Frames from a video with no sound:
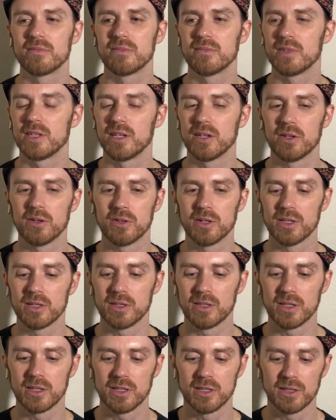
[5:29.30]
you know,
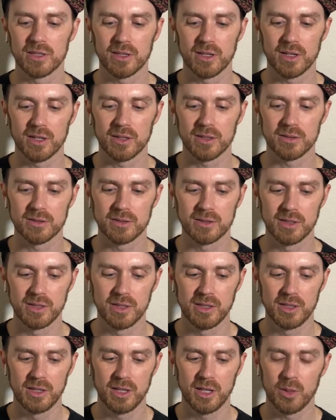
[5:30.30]
in, in uh,
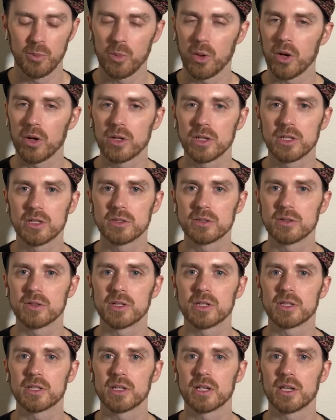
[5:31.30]
the parties or
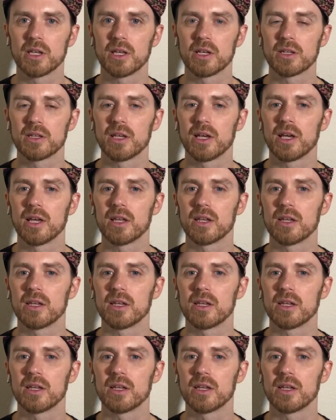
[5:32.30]
anything like that.